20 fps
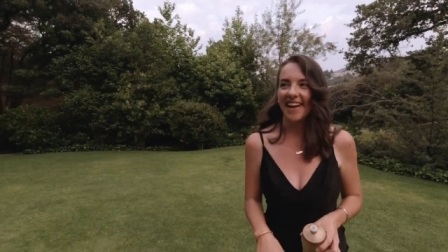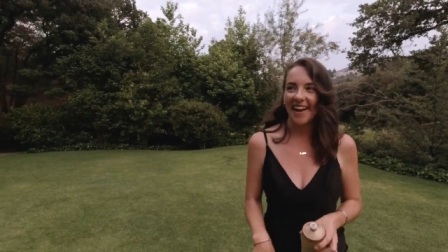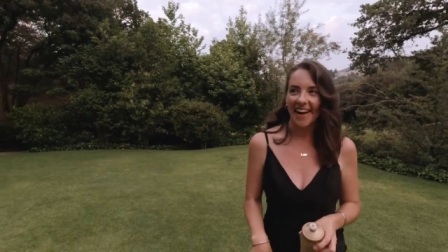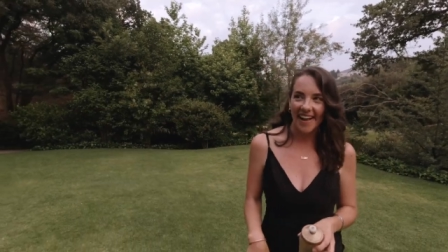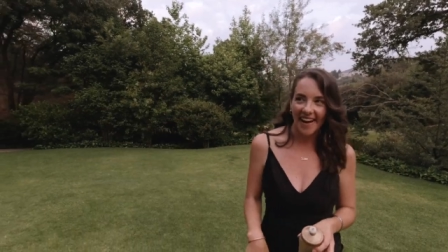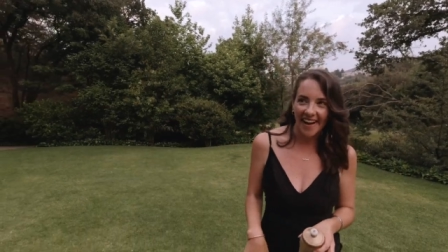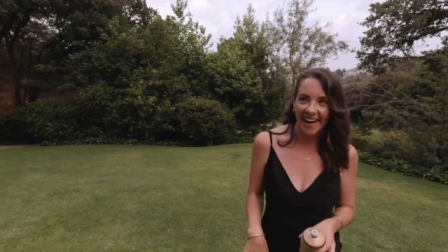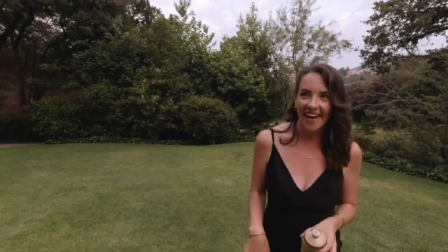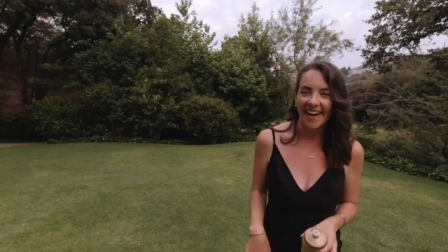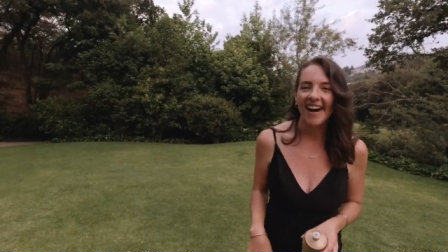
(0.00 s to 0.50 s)
you
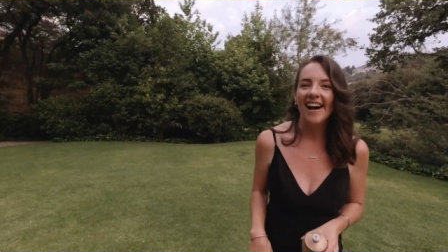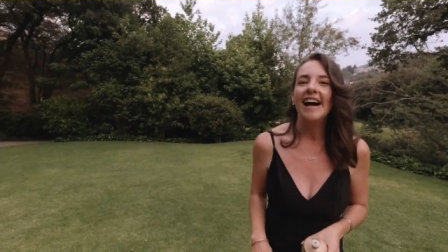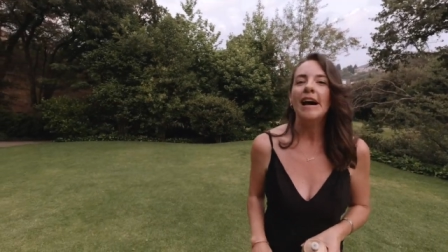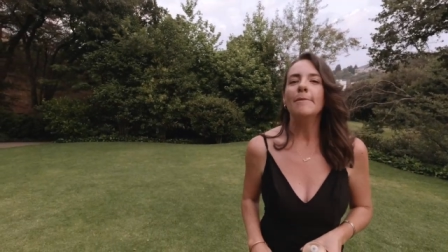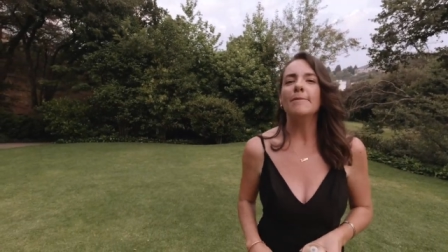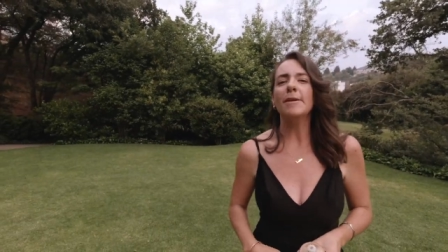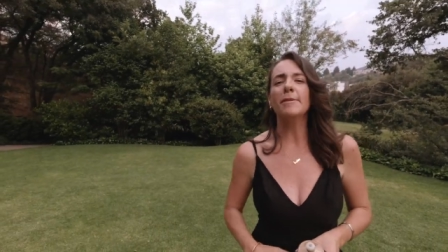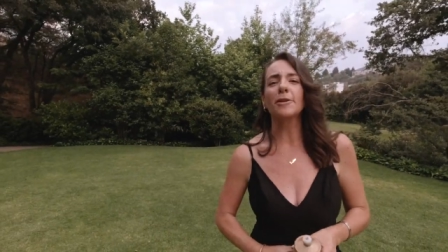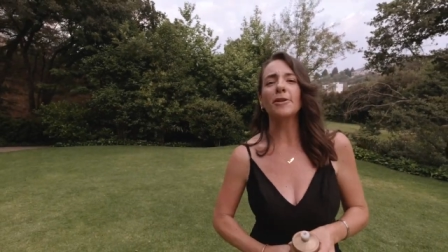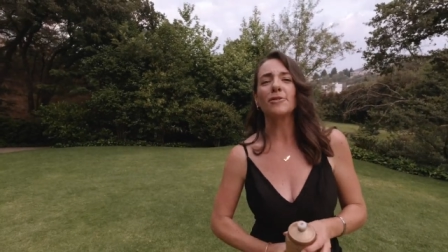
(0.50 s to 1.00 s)
know.
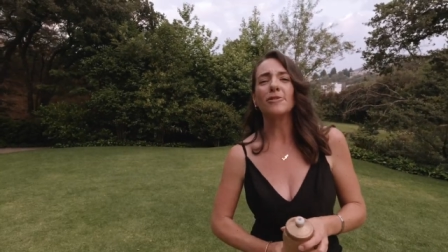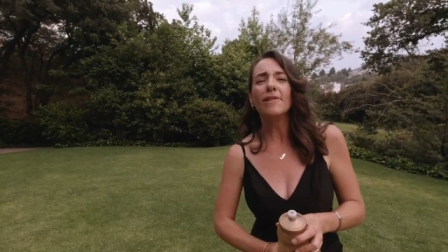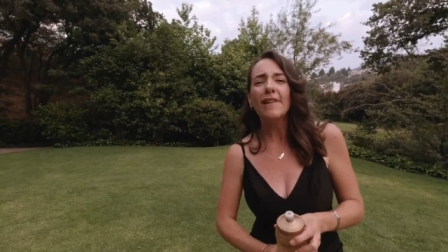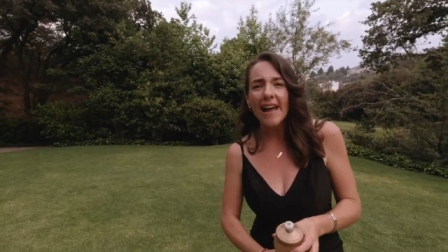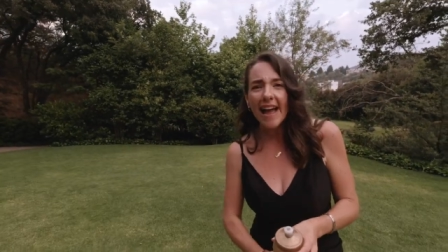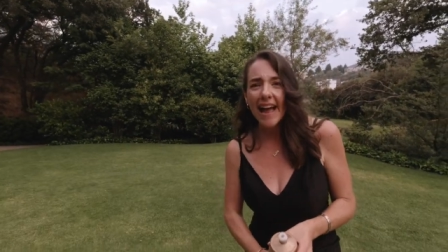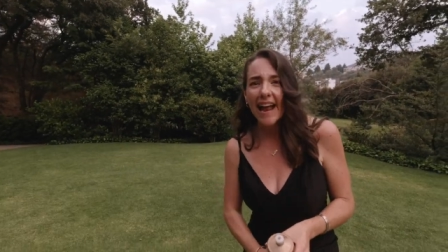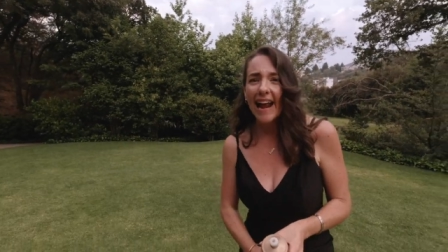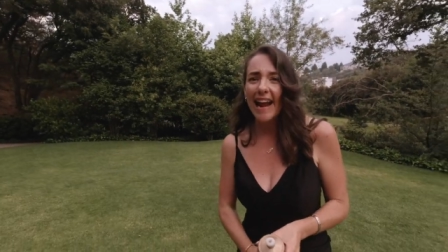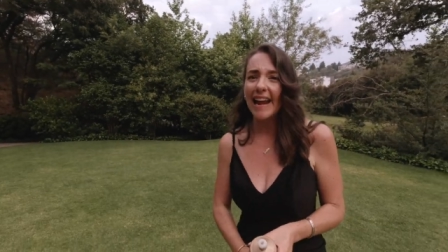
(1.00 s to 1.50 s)
People
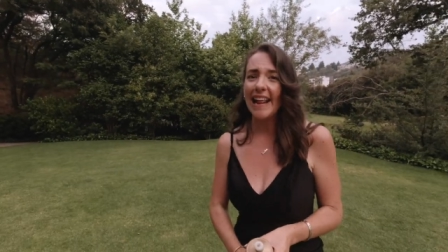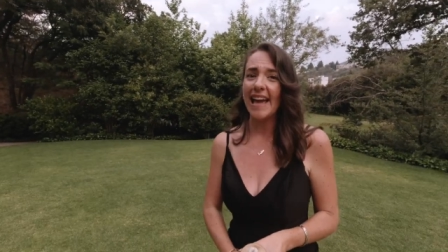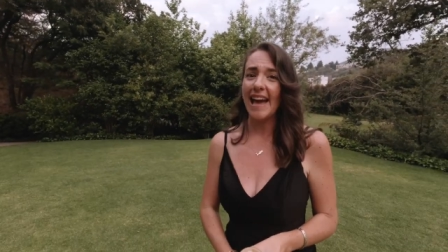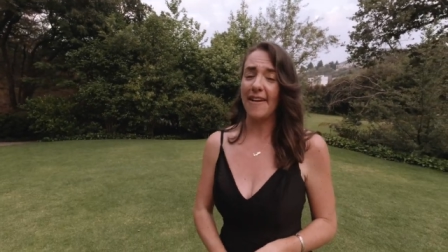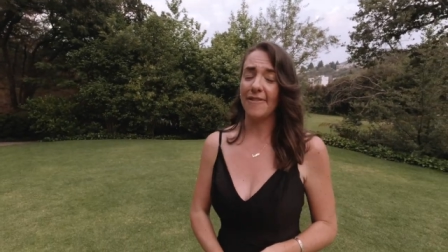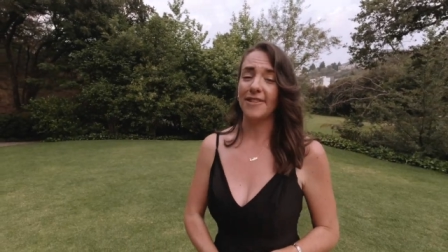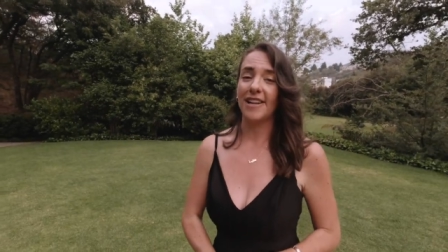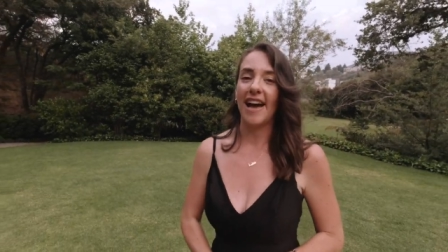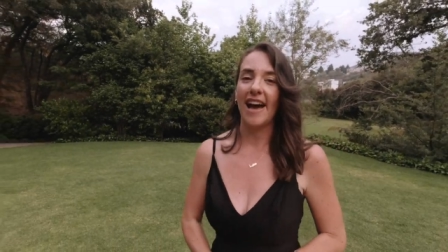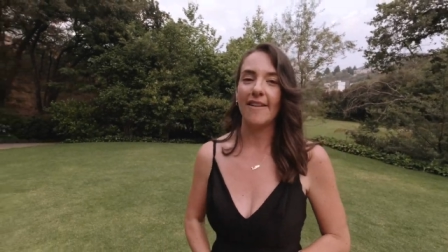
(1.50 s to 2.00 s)
really
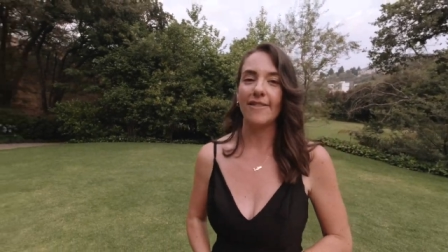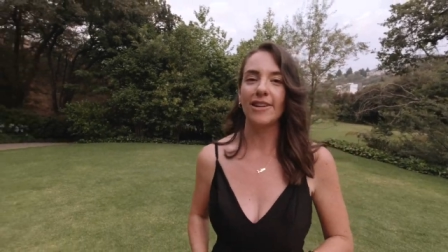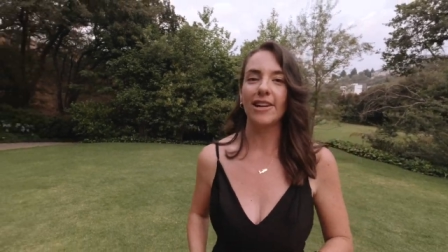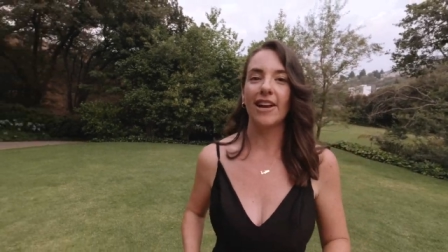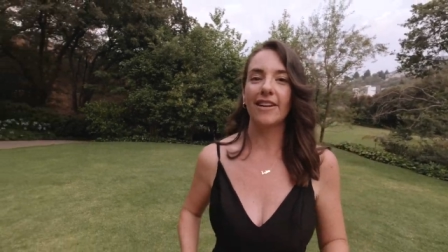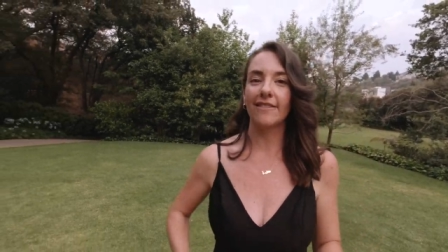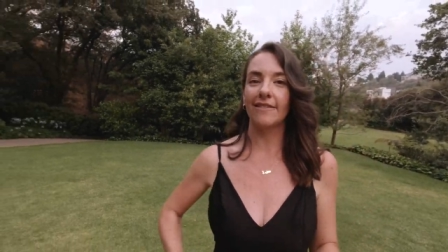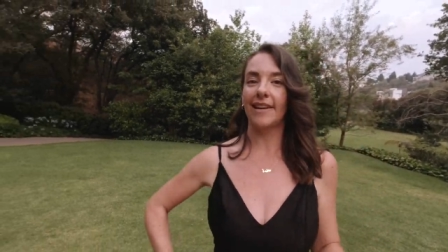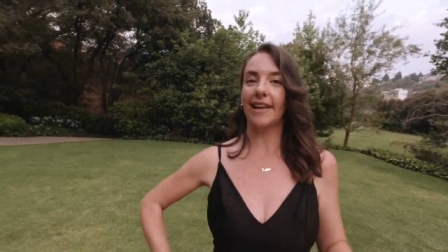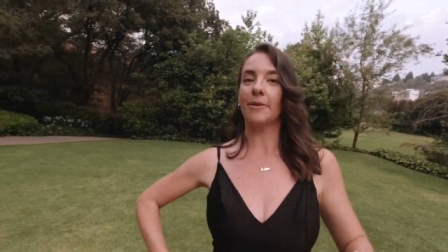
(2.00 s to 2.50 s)
have to have a
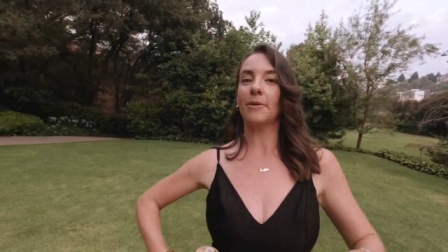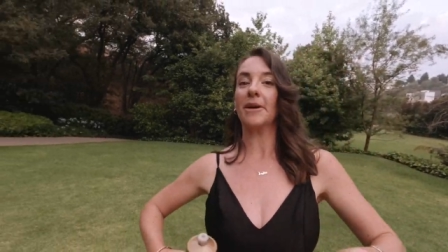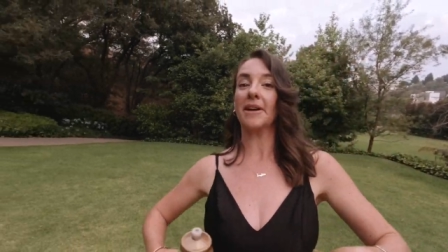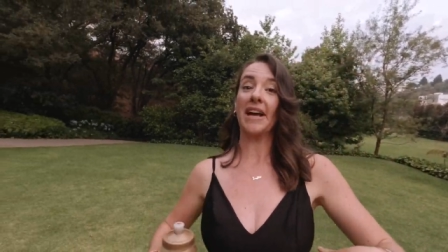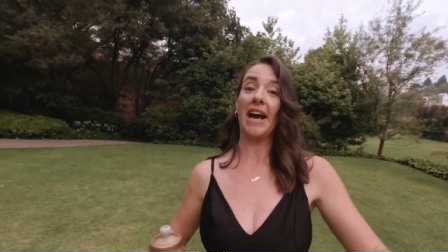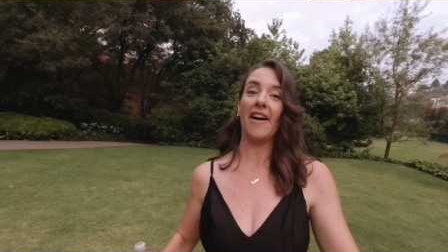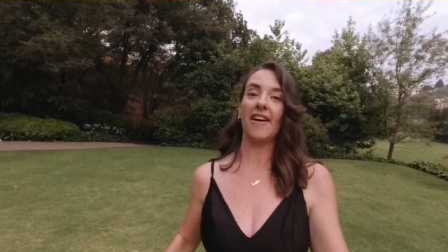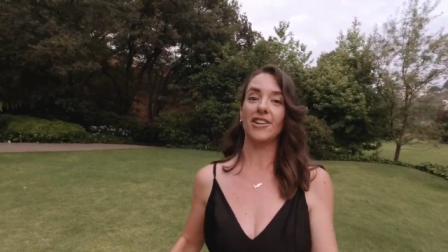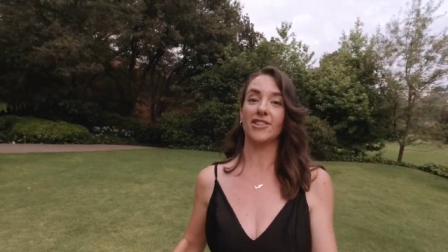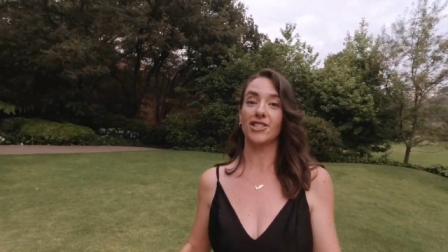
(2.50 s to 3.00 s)
lot of liquid
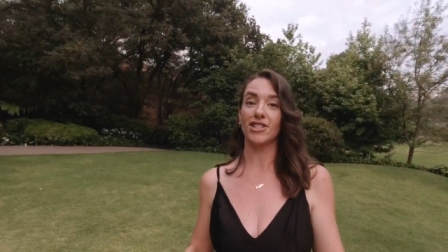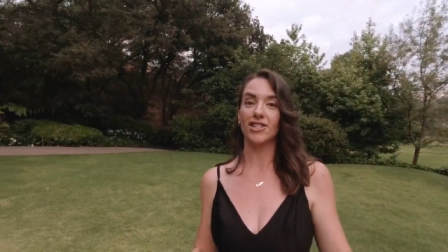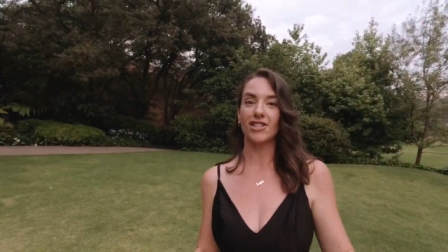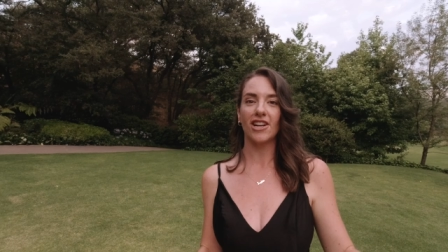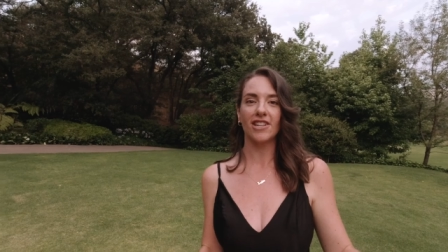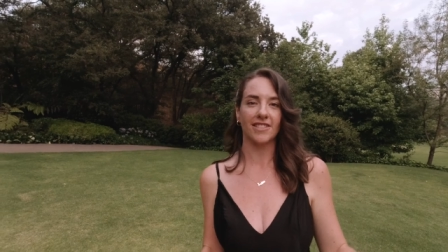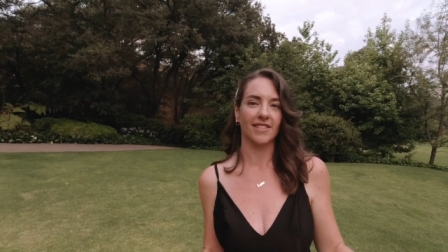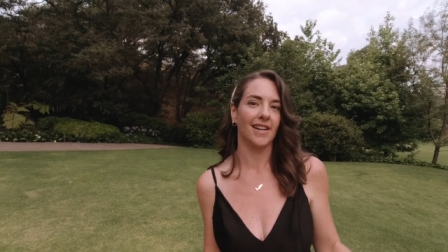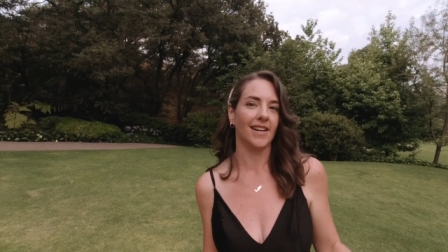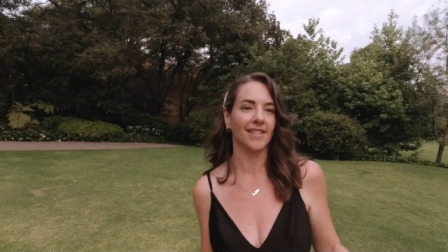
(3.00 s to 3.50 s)
courage to
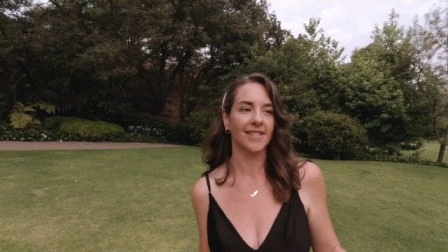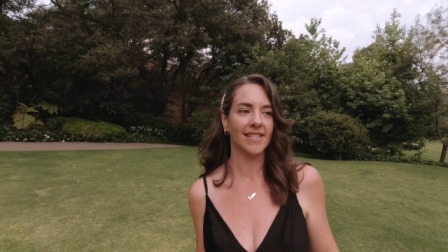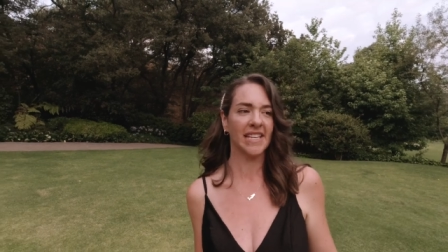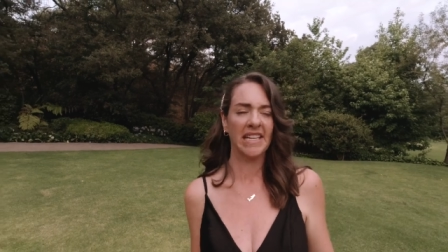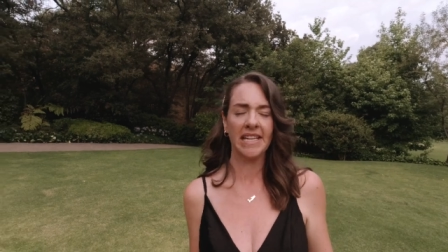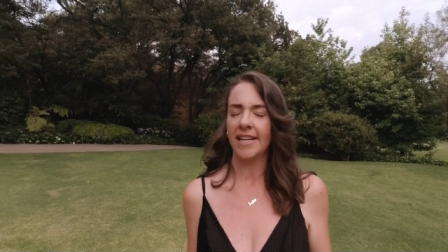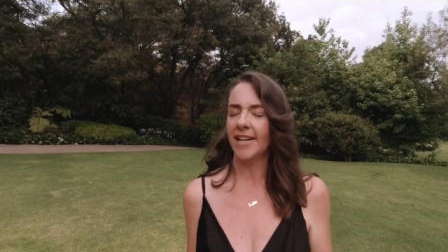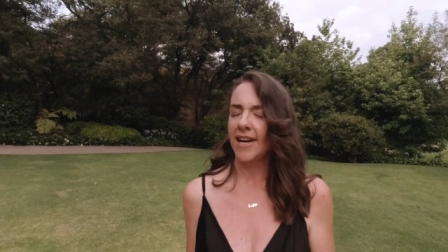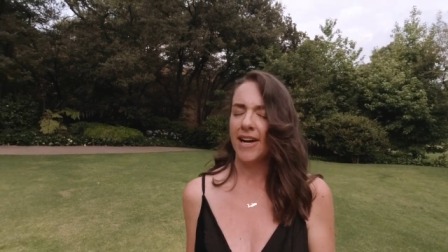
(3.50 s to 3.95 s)
start dancing.